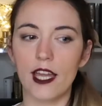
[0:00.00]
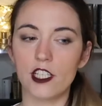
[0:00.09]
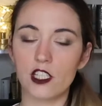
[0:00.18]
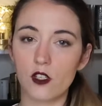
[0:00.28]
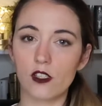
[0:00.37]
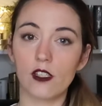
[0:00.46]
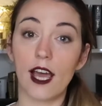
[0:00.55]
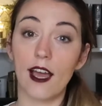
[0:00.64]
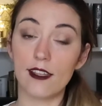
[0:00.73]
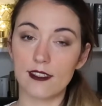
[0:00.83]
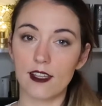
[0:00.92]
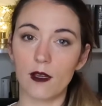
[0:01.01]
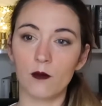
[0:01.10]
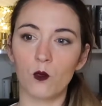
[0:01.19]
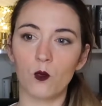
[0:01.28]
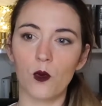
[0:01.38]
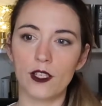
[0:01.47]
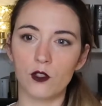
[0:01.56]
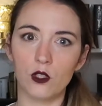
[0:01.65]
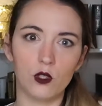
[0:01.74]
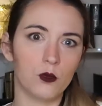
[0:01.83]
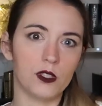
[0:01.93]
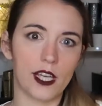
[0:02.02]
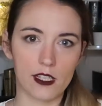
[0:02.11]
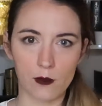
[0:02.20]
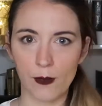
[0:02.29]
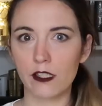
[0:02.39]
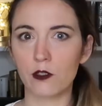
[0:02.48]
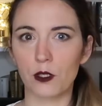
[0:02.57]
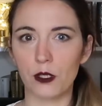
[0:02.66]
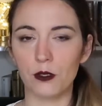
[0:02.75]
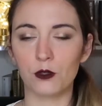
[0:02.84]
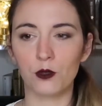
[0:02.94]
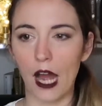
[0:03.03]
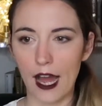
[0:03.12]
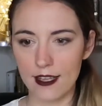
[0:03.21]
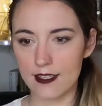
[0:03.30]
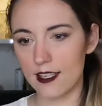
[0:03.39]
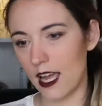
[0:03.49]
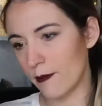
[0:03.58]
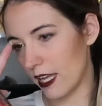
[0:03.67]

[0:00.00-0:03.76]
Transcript: and she doesn't ask them when you would expect her to ask them,